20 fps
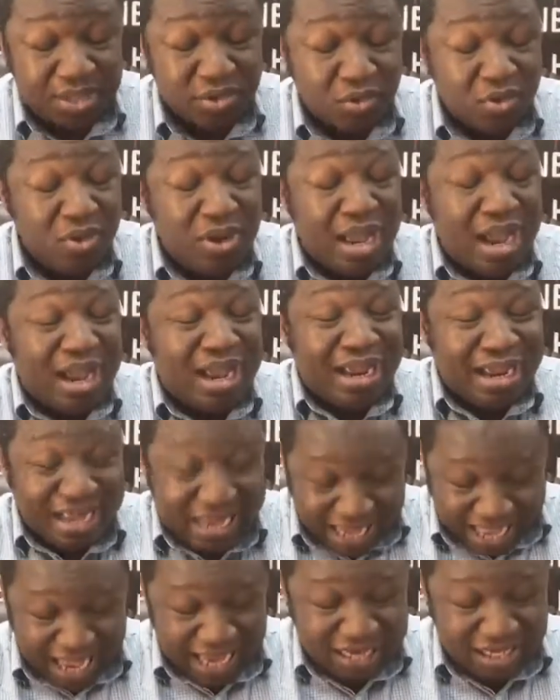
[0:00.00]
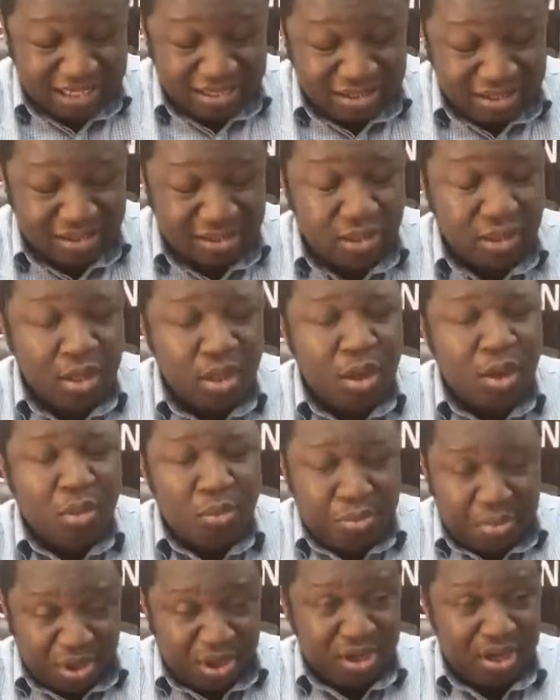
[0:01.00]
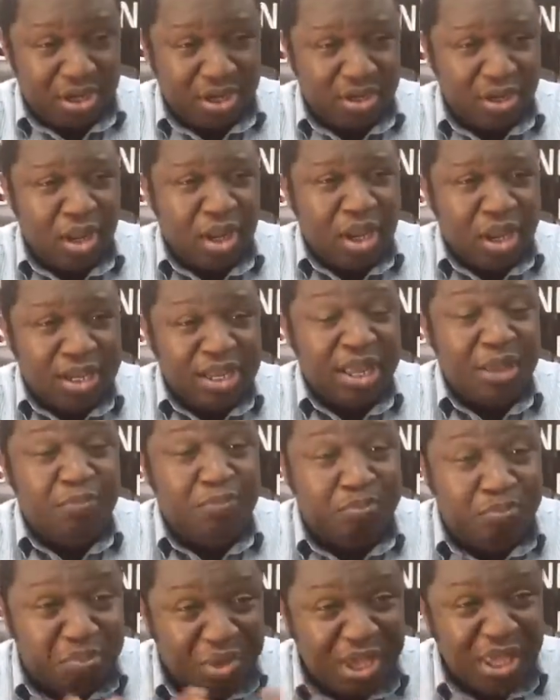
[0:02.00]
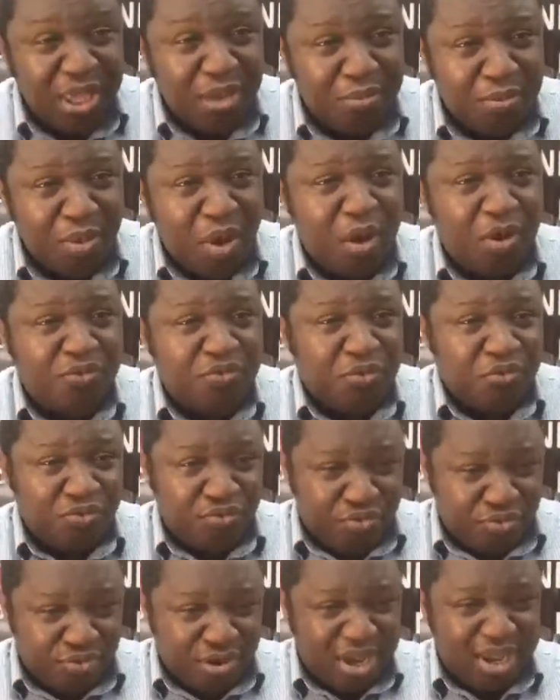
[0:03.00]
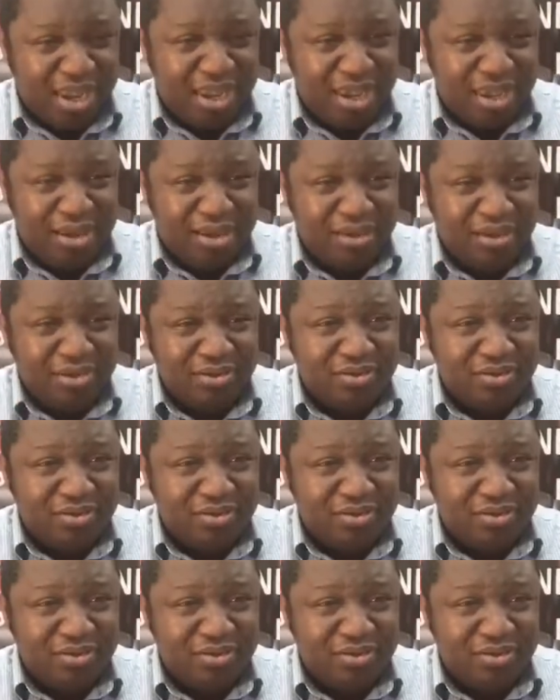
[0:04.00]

particular candle burning, the beam of ray